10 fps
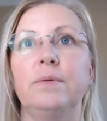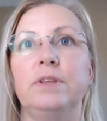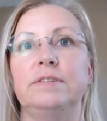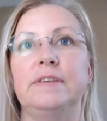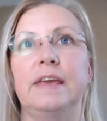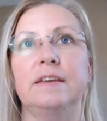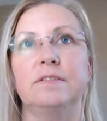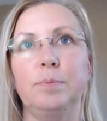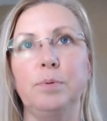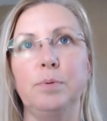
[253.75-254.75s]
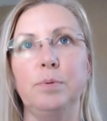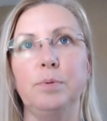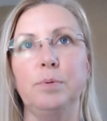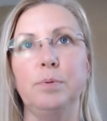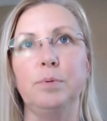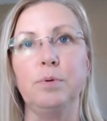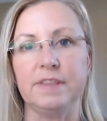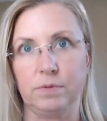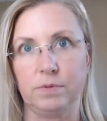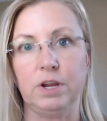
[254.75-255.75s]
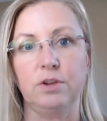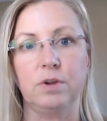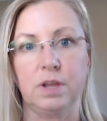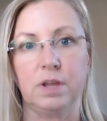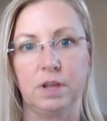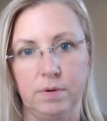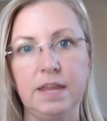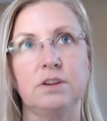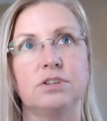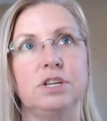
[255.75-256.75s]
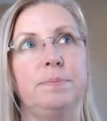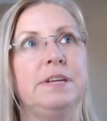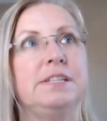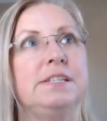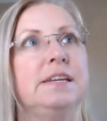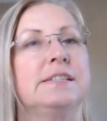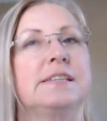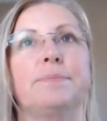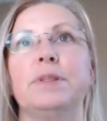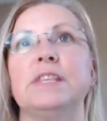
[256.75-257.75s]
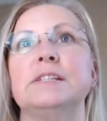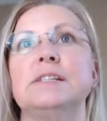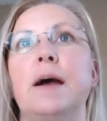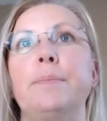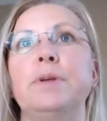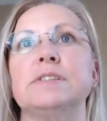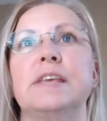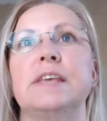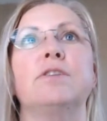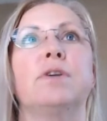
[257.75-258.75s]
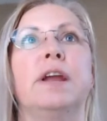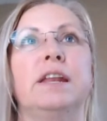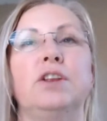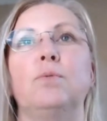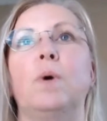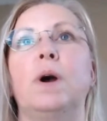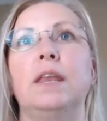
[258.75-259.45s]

When you say explore, these are where you can create your GPTs. Up at the top, it'll say create a new one.